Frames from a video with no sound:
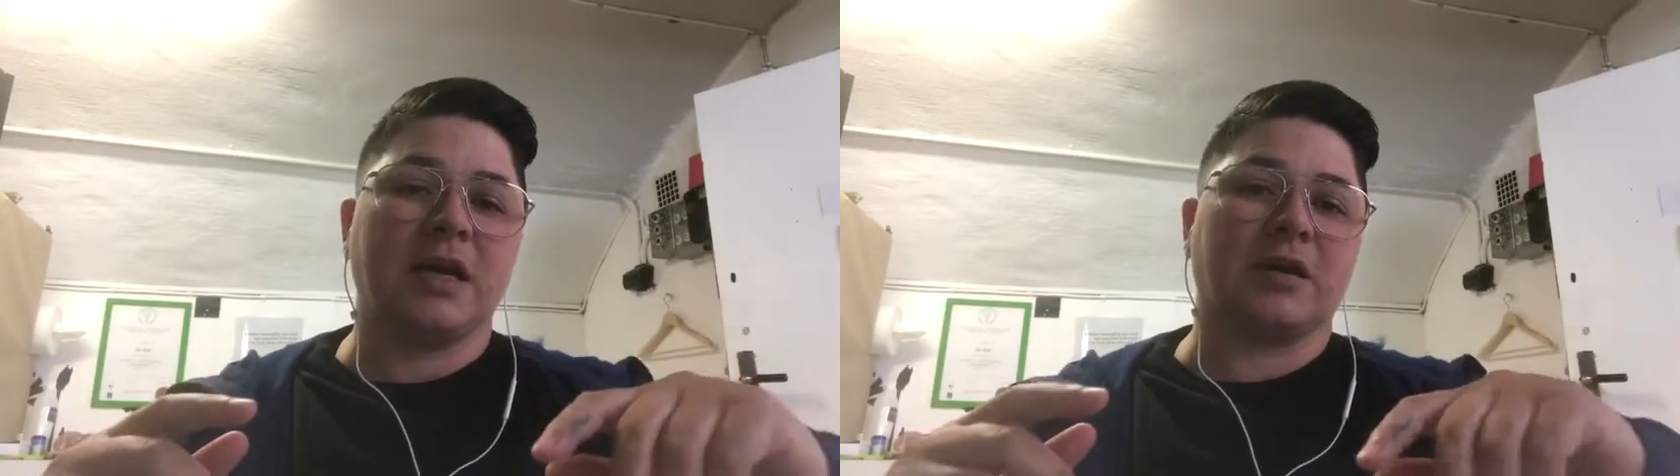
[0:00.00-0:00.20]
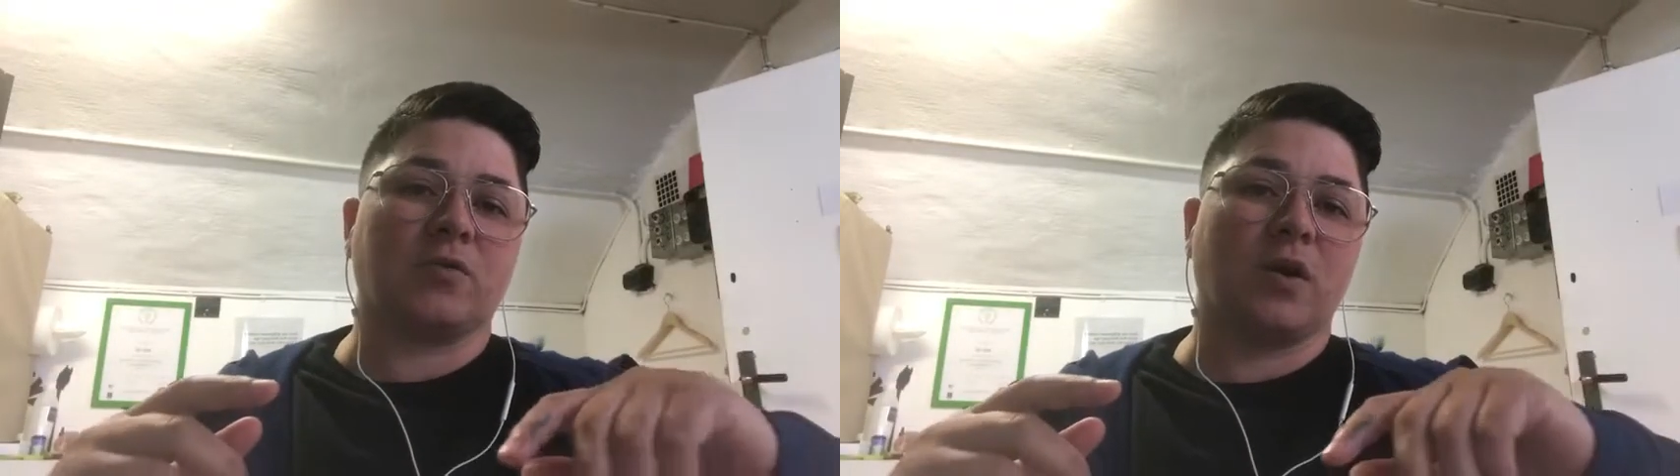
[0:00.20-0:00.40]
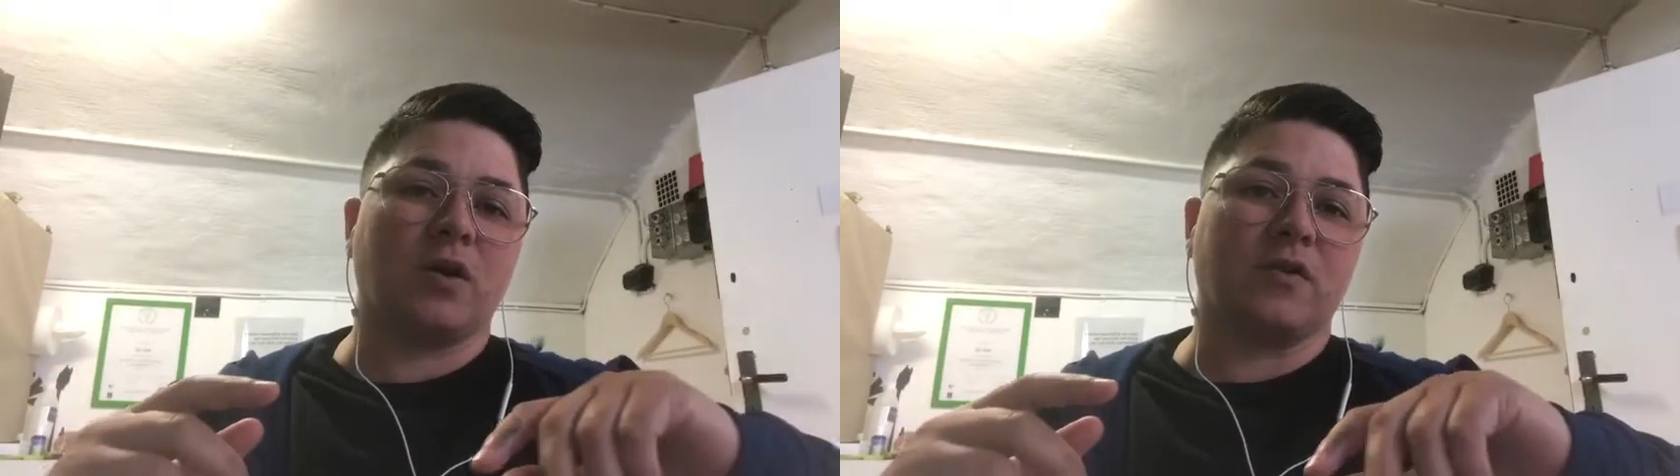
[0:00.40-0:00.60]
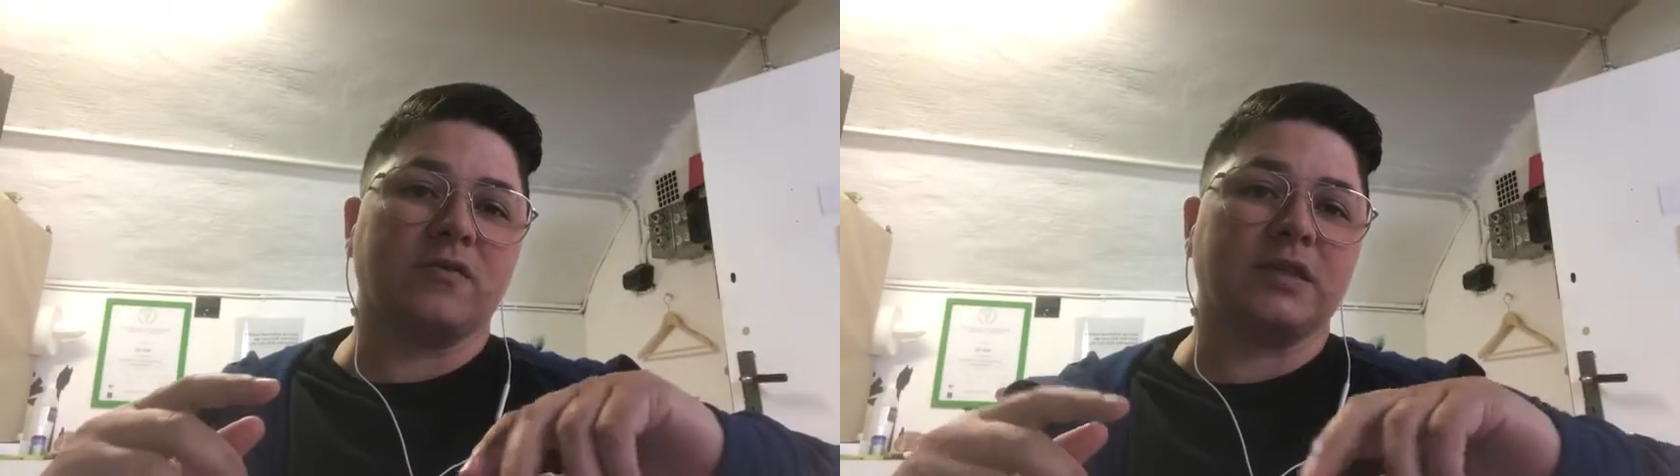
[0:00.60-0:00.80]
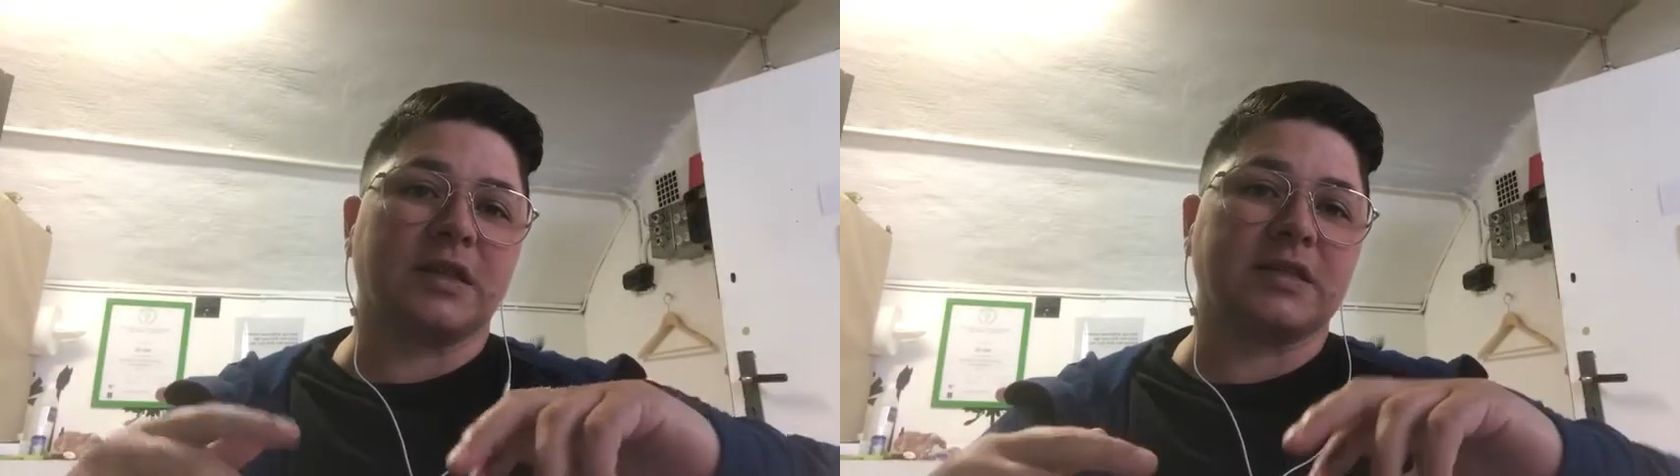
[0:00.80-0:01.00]
And quite
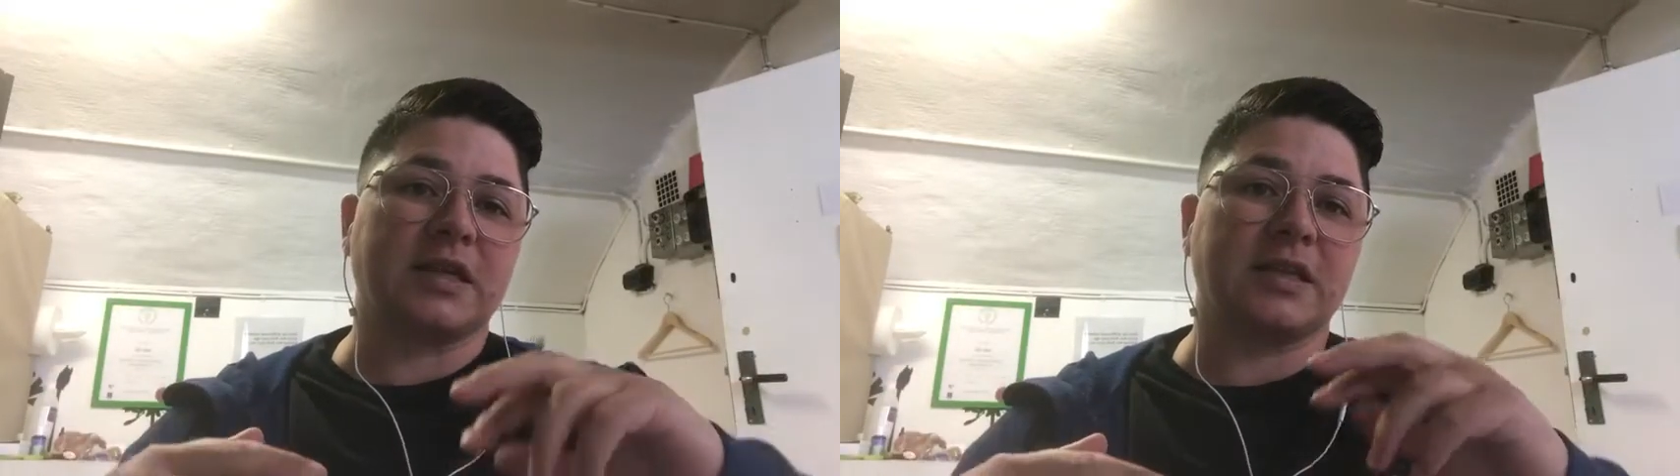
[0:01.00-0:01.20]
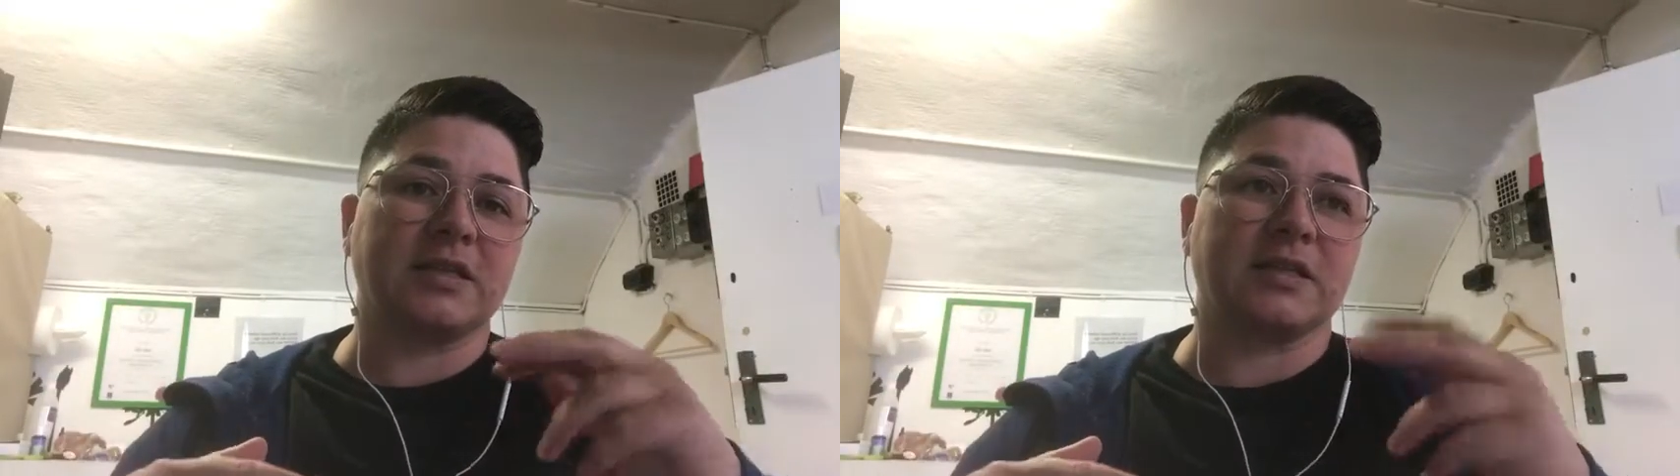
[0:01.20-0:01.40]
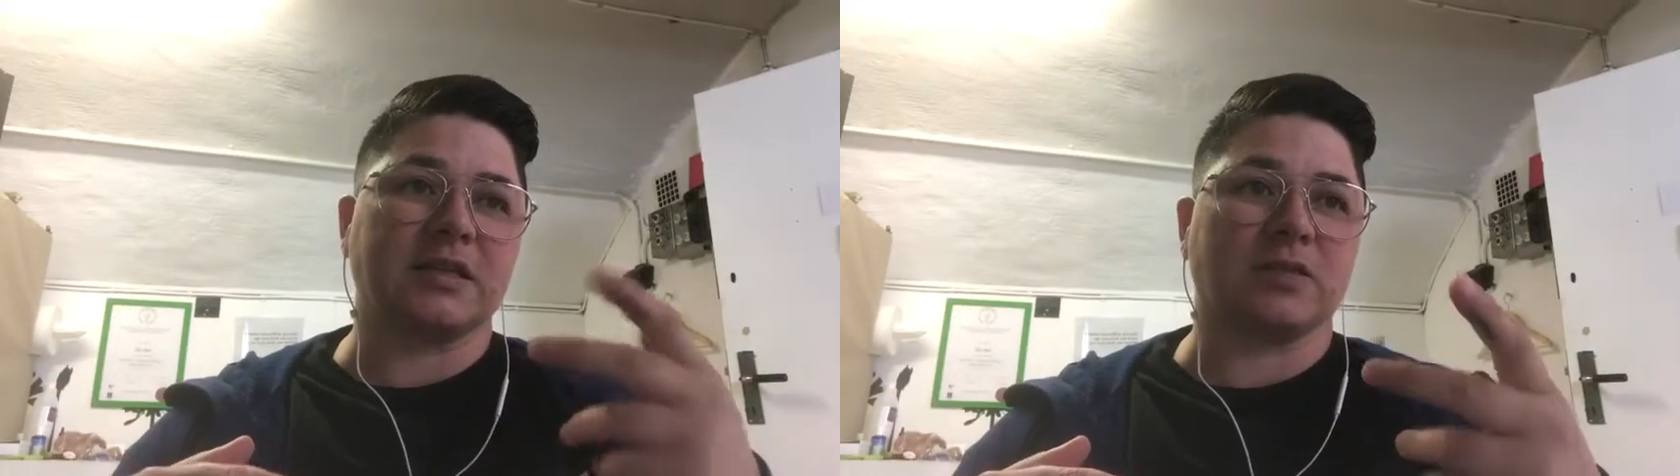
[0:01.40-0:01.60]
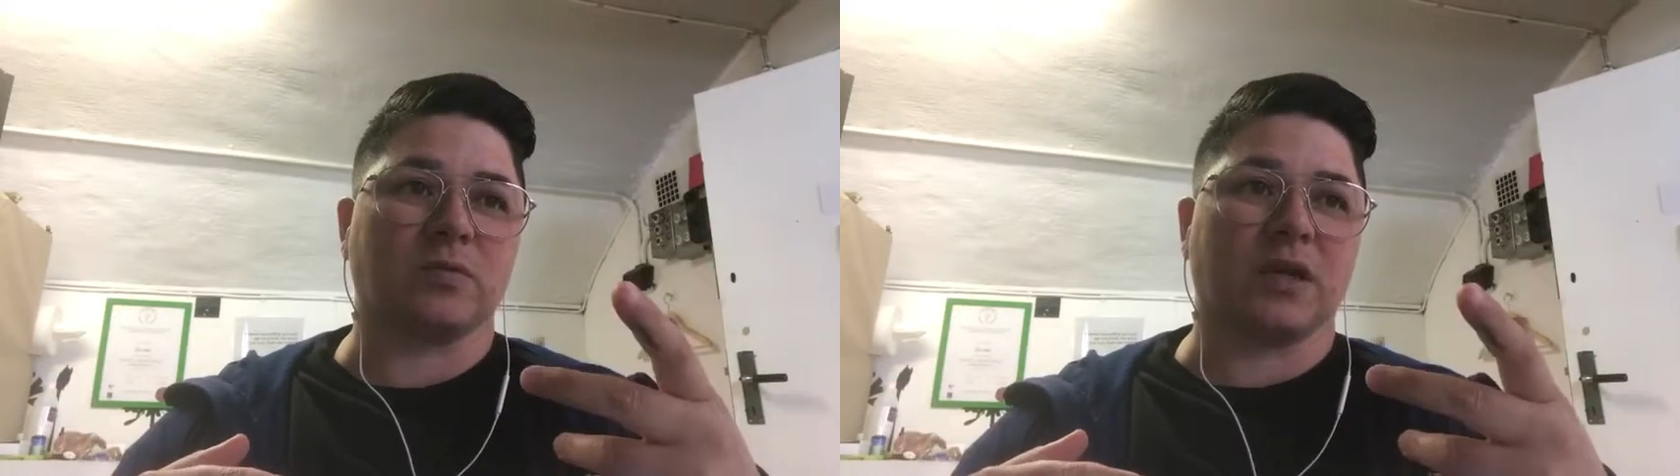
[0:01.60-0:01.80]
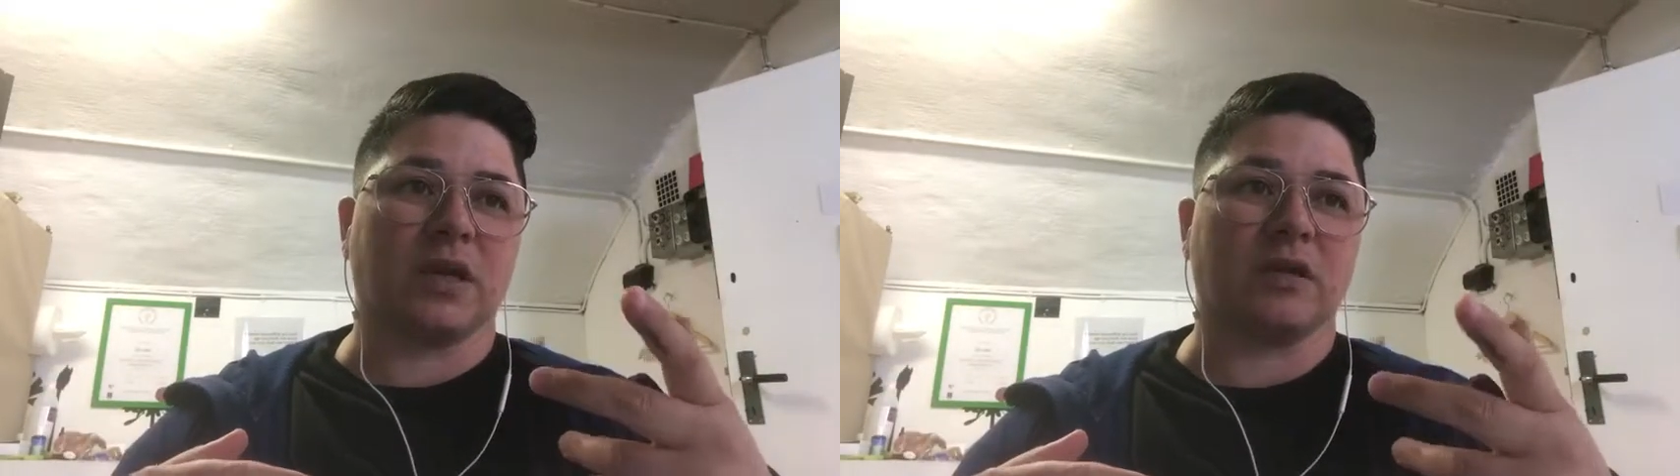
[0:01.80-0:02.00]
often they say these things
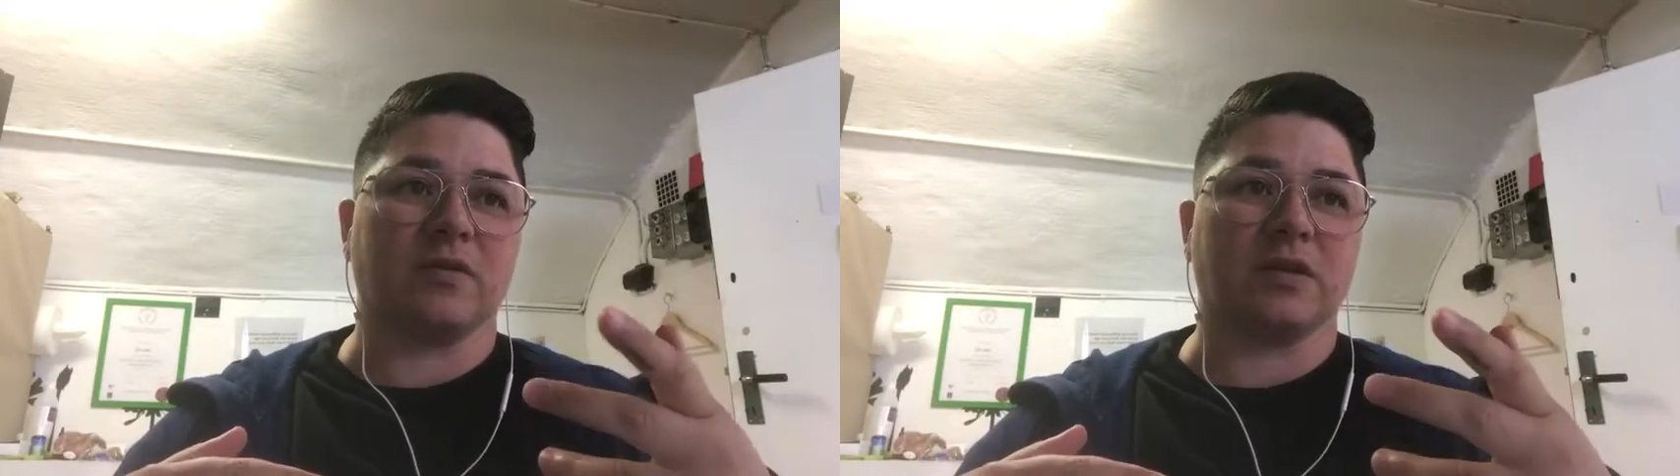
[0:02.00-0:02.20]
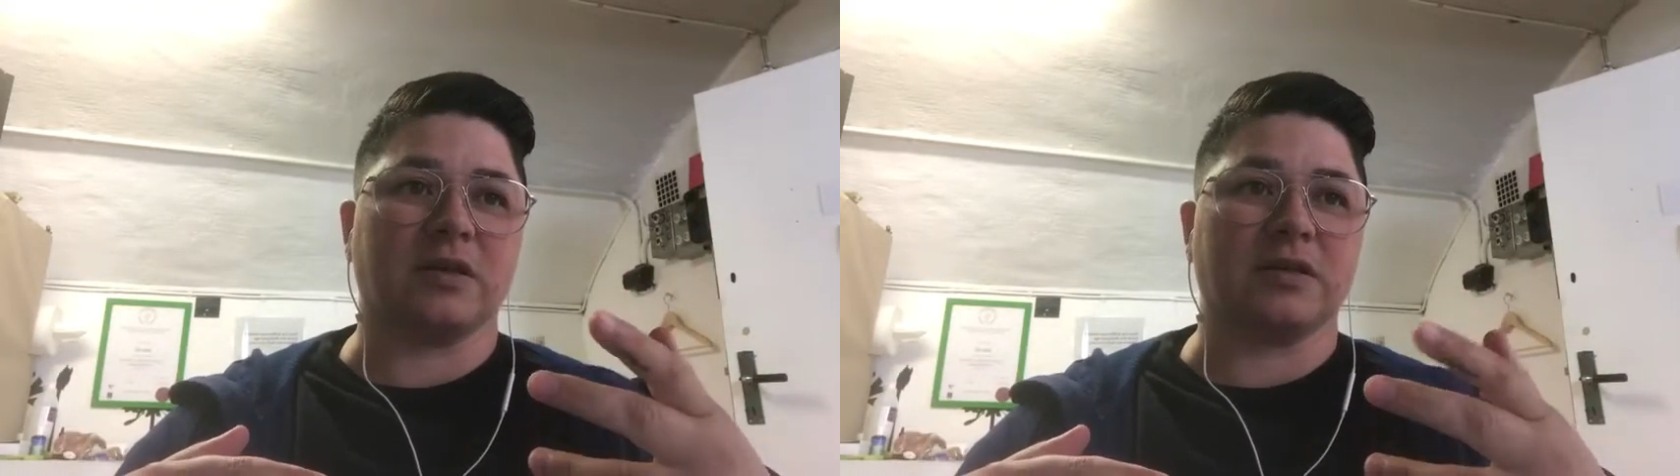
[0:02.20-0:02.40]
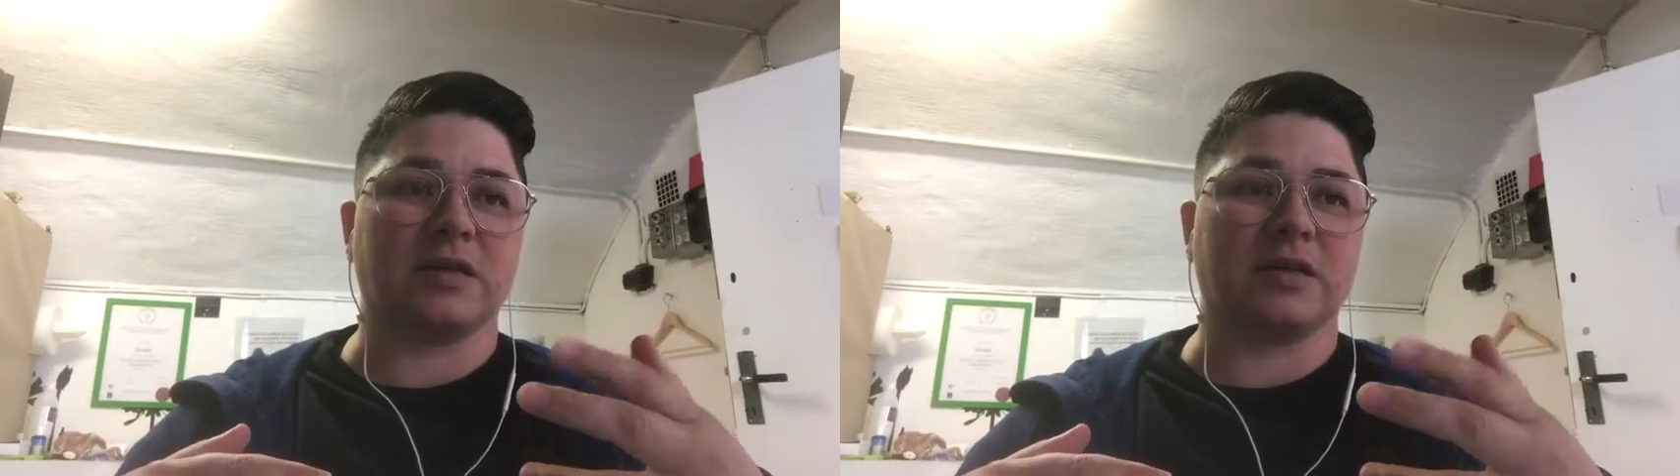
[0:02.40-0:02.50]
without even